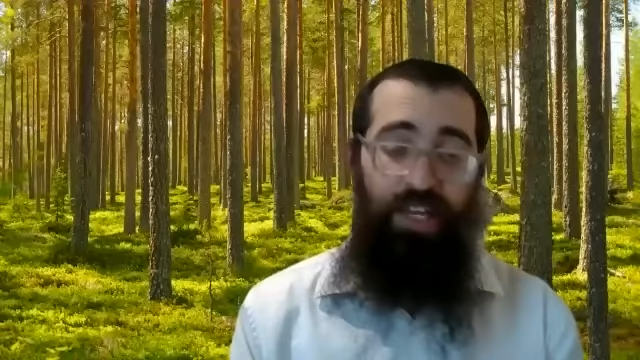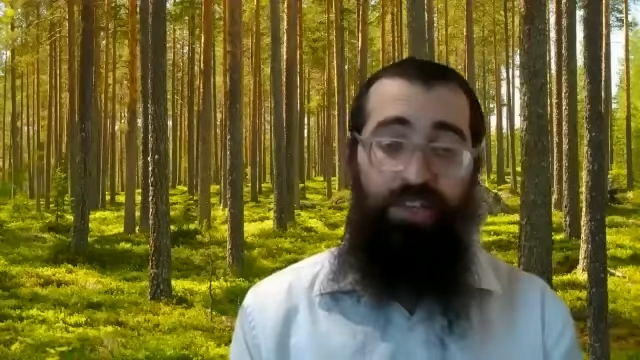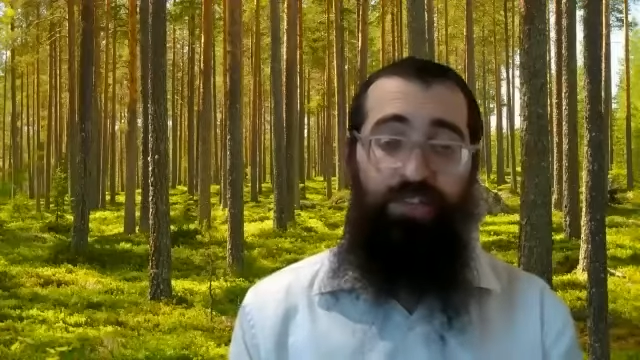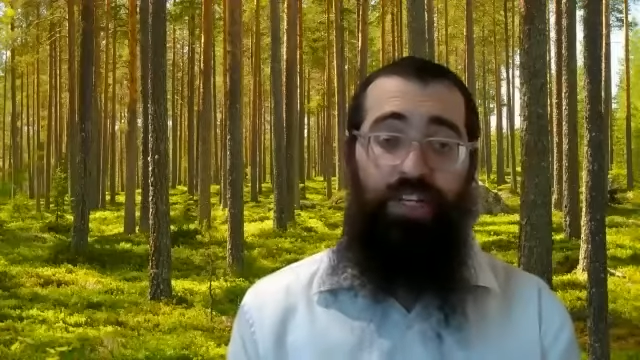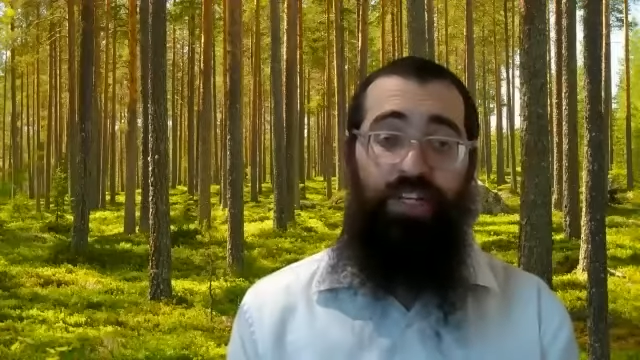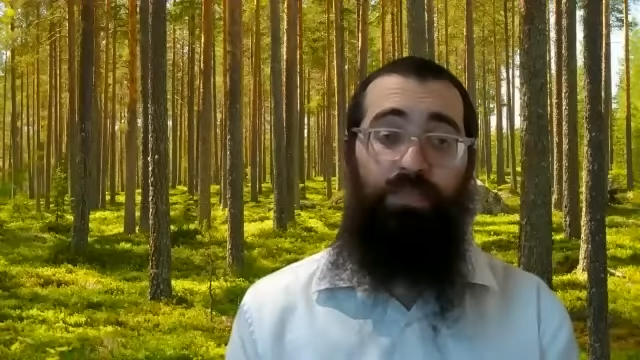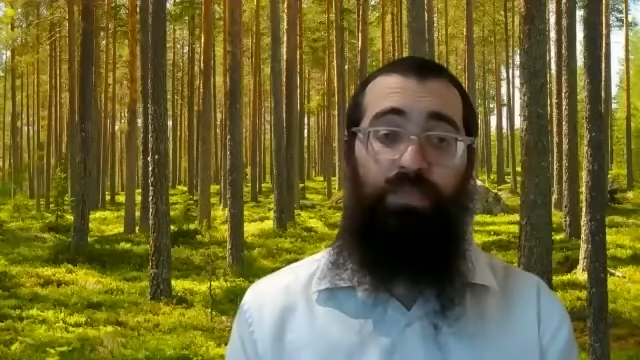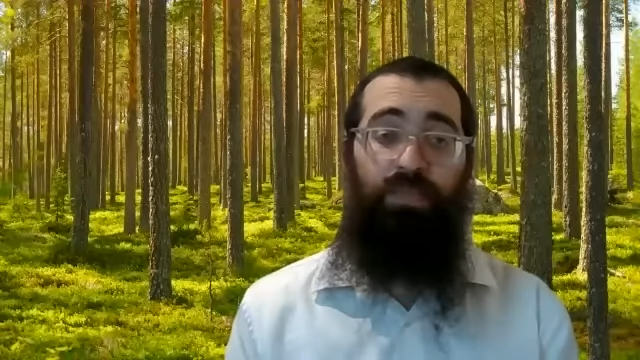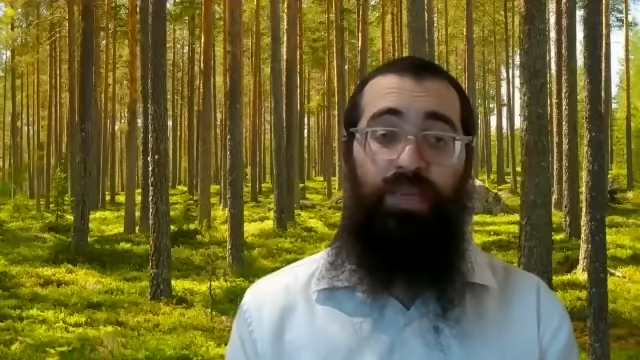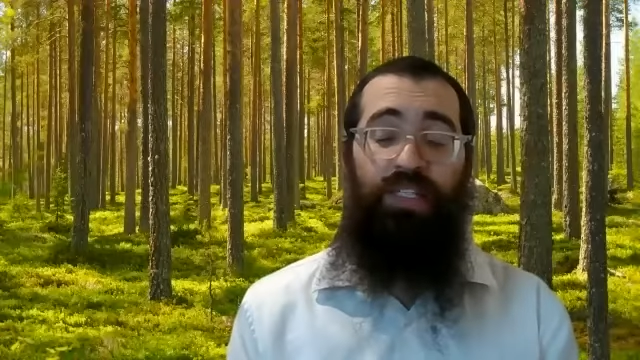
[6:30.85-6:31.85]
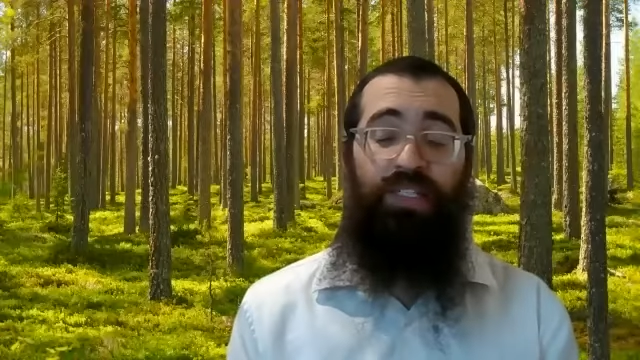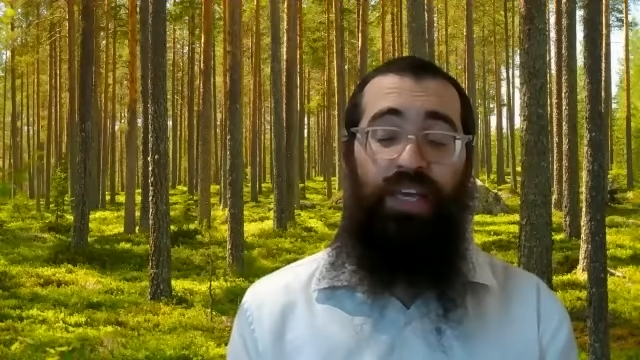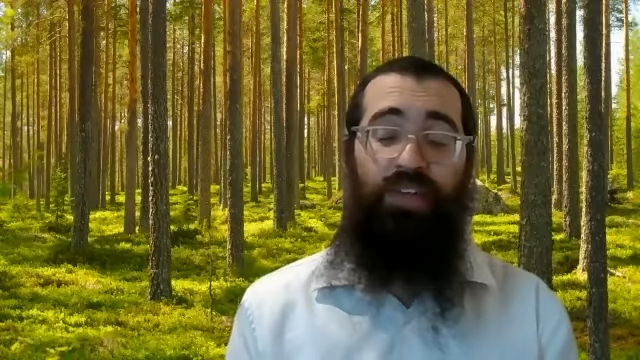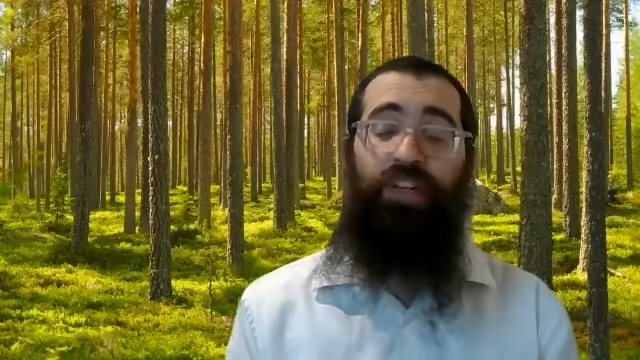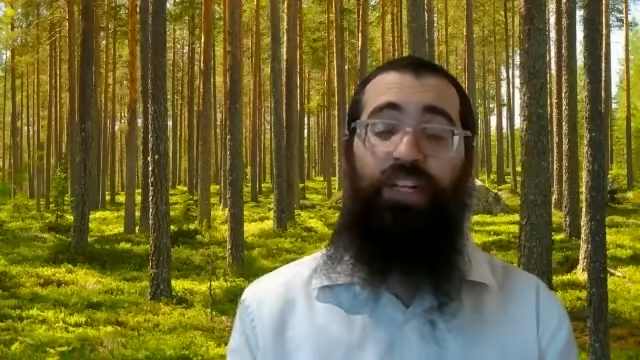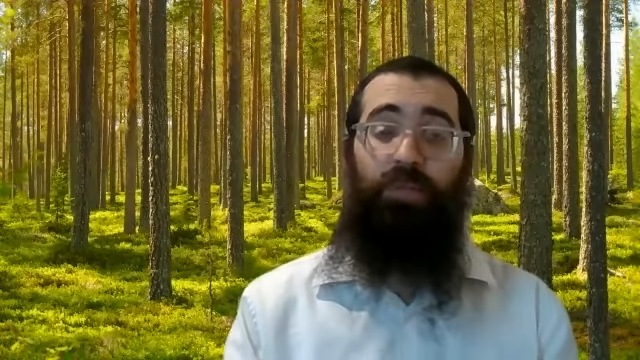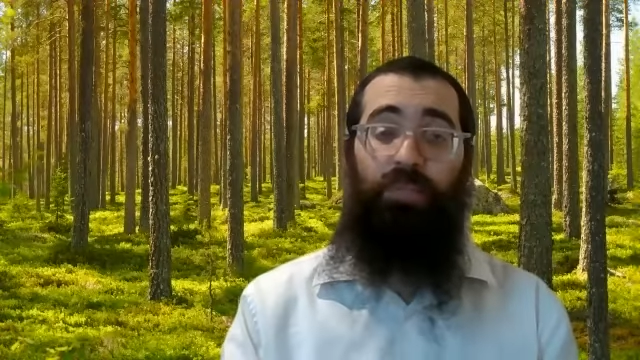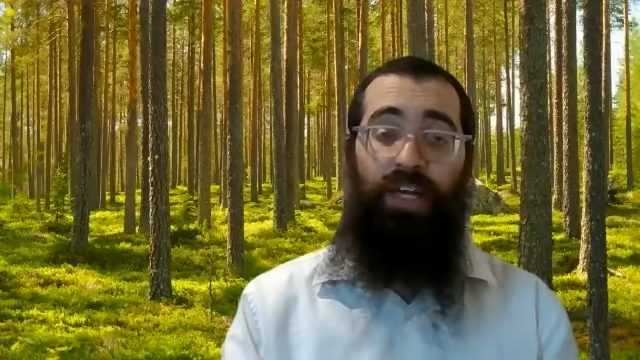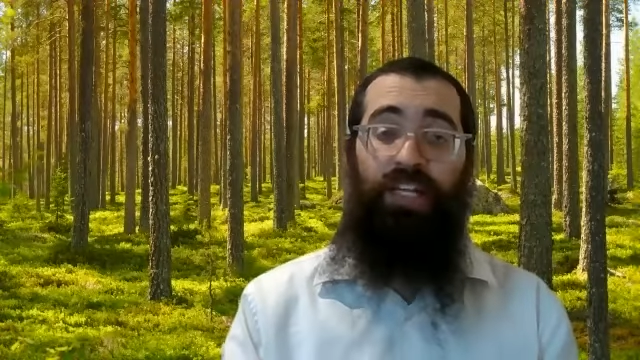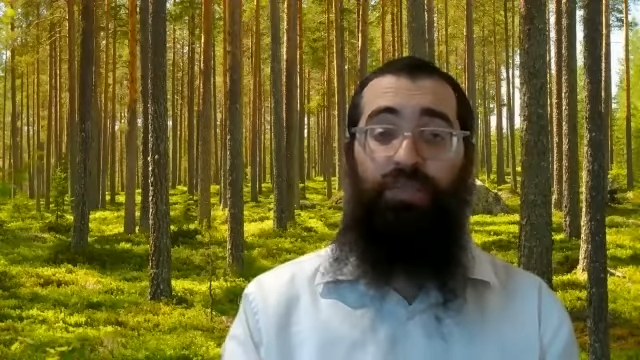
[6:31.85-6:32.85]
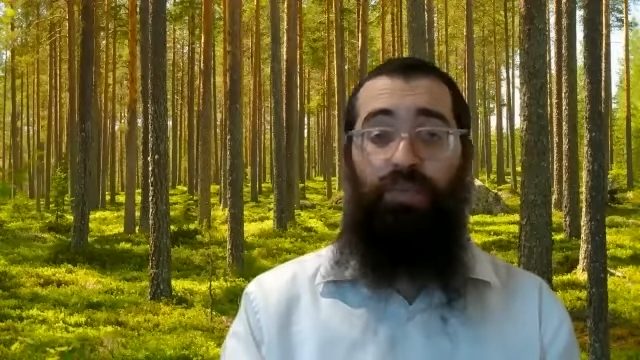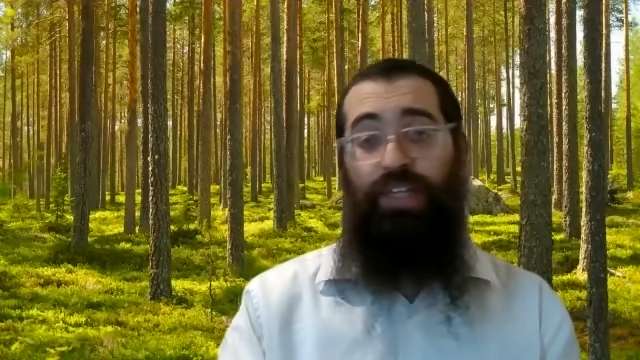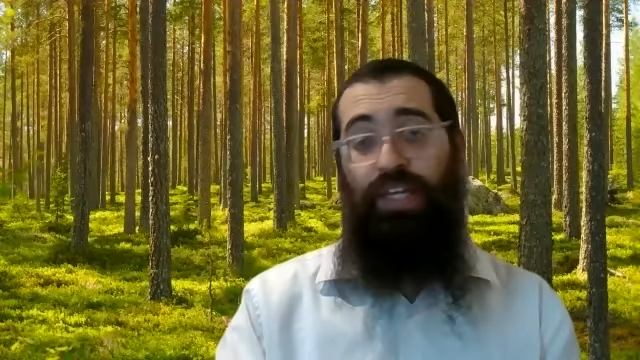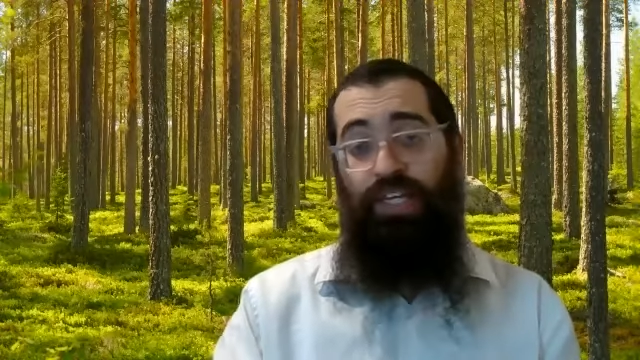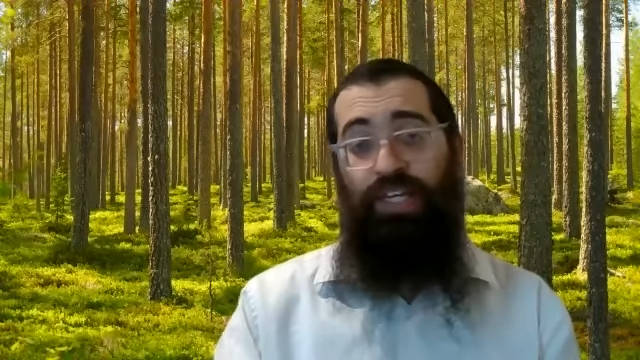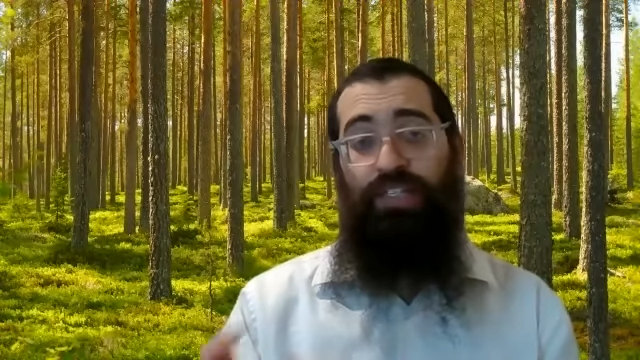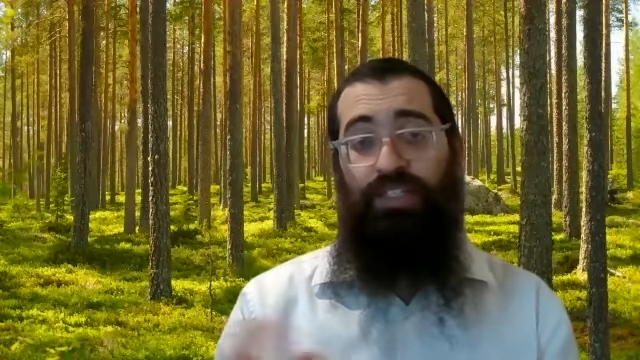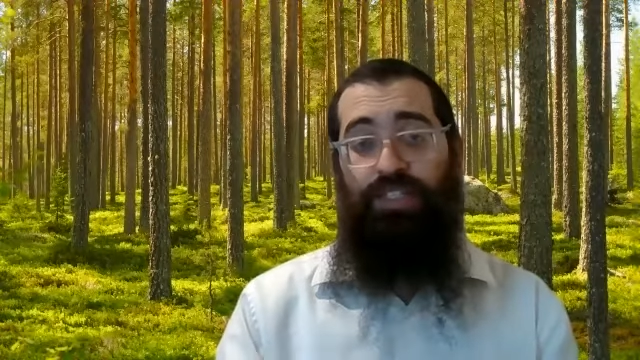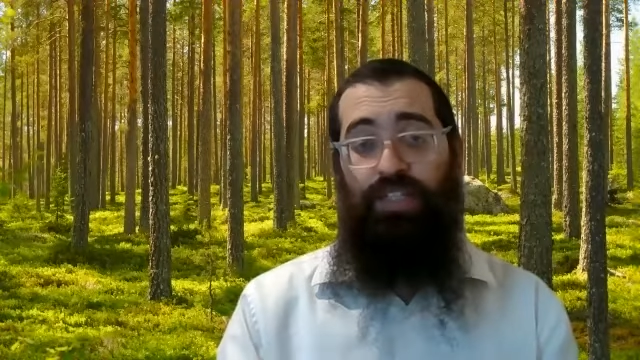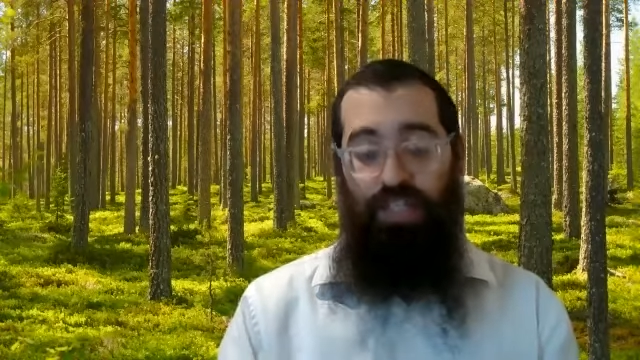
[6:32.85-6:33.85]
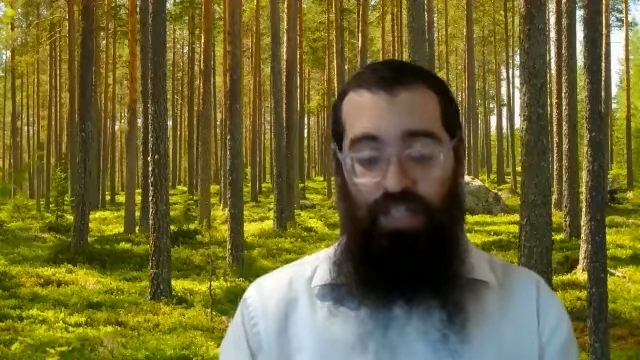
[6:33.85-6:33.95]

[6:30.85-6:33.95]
even in a place where there is